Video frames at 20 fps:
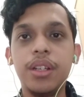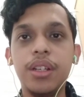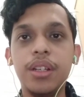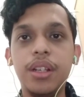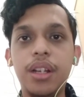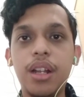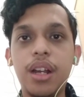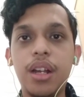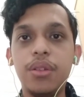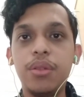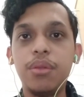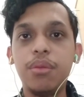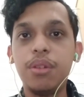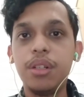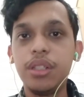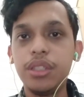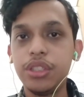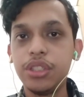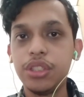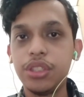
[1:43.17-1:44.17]
In other
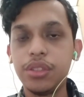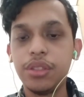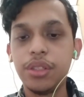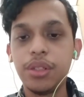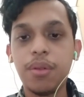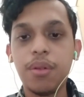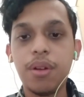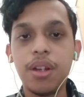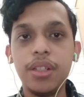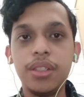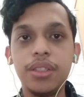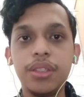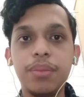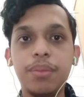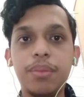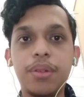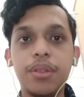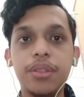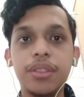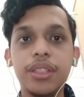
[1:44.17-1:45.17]
words, requires a
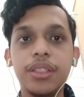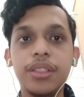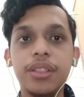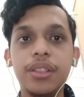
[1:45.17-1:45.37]
process